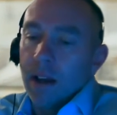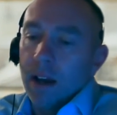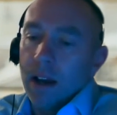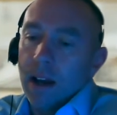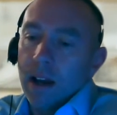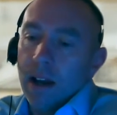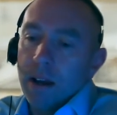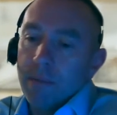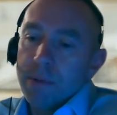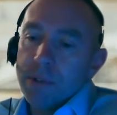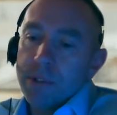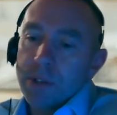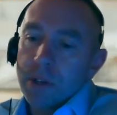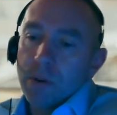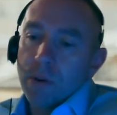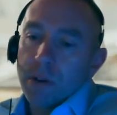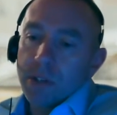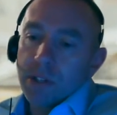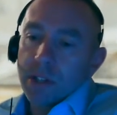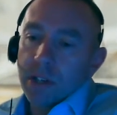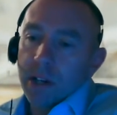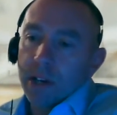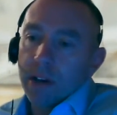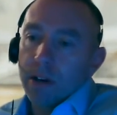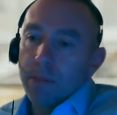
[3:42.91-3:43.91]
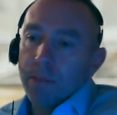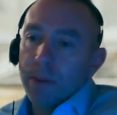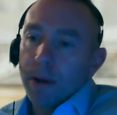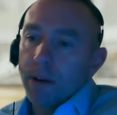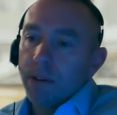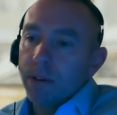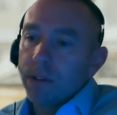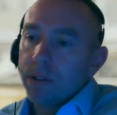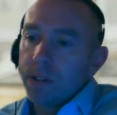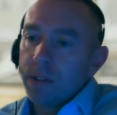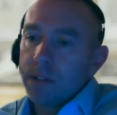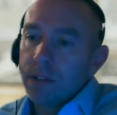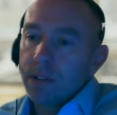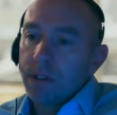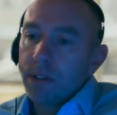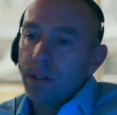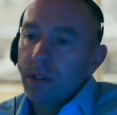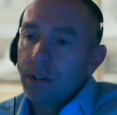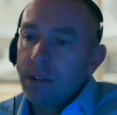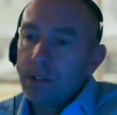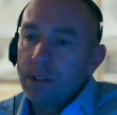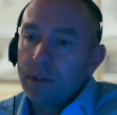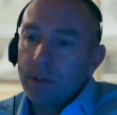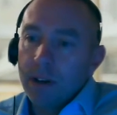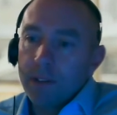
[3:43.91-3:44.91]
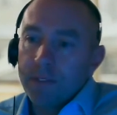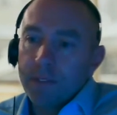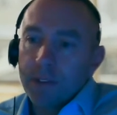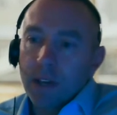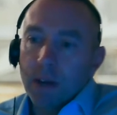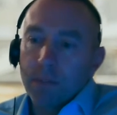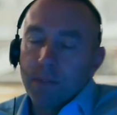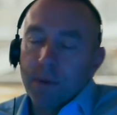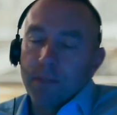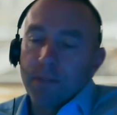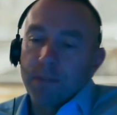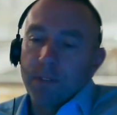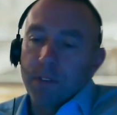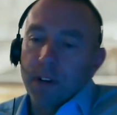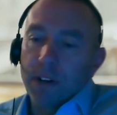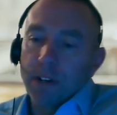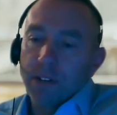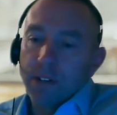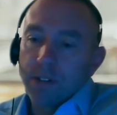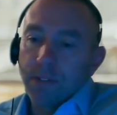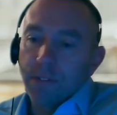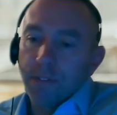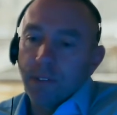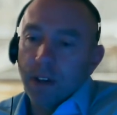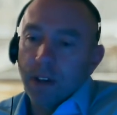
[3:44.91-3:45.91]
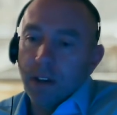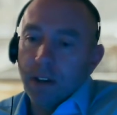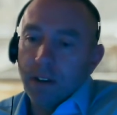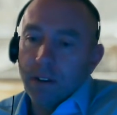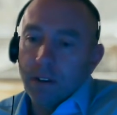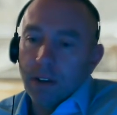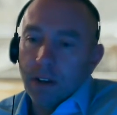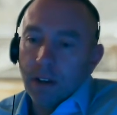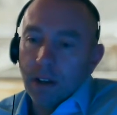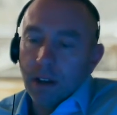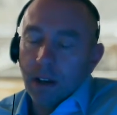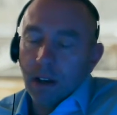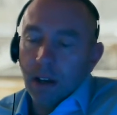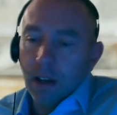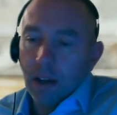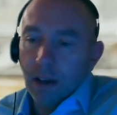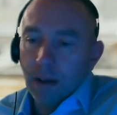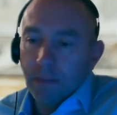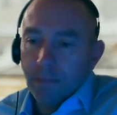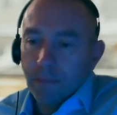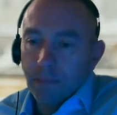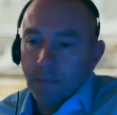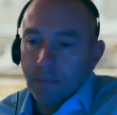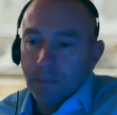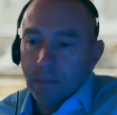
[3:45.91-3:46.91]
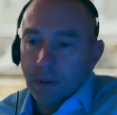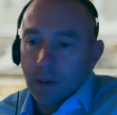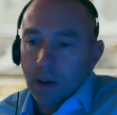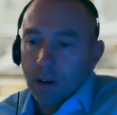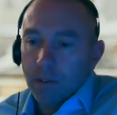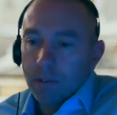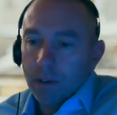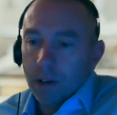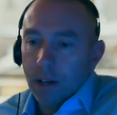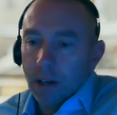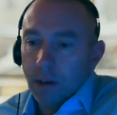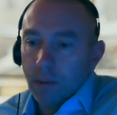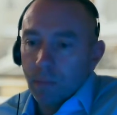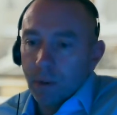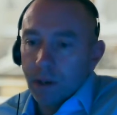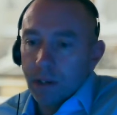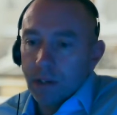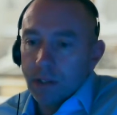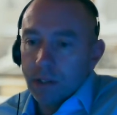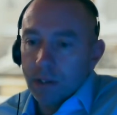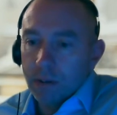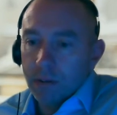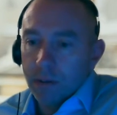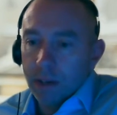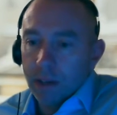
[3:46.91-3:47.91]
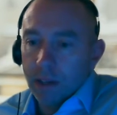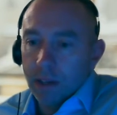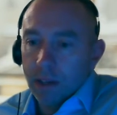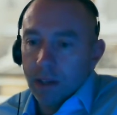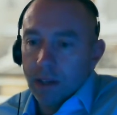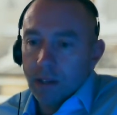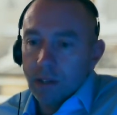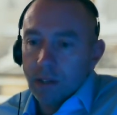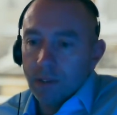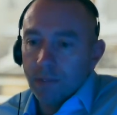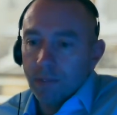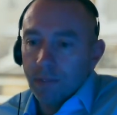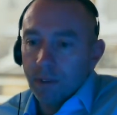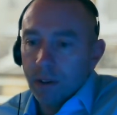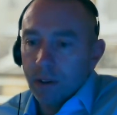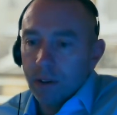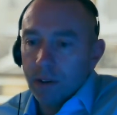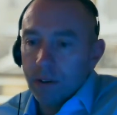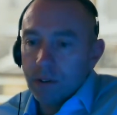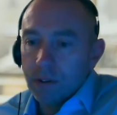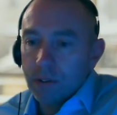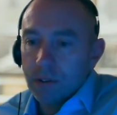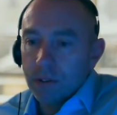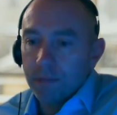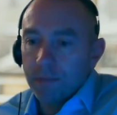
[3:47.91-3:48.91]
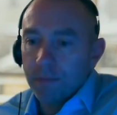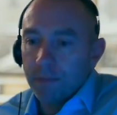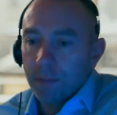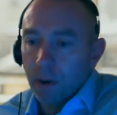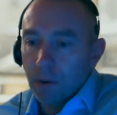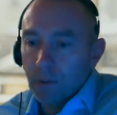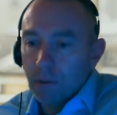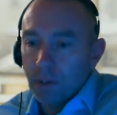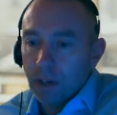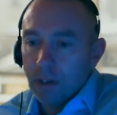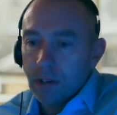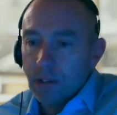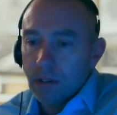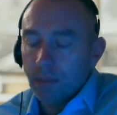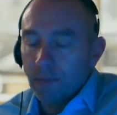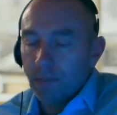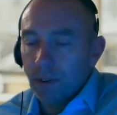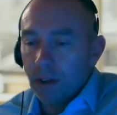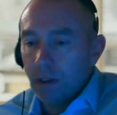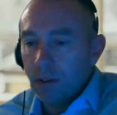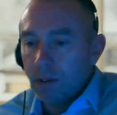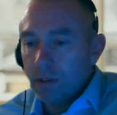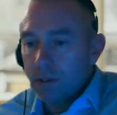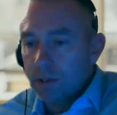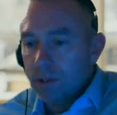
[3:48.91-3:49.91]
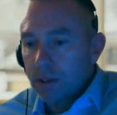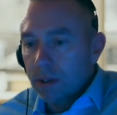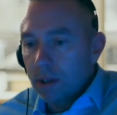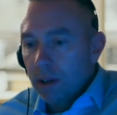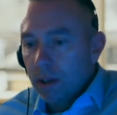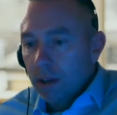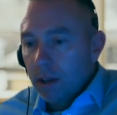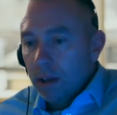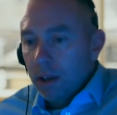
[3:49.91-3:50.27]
There's a question here about, do I have to come in for an interview? Currently, we're doing interviews, phone interviews,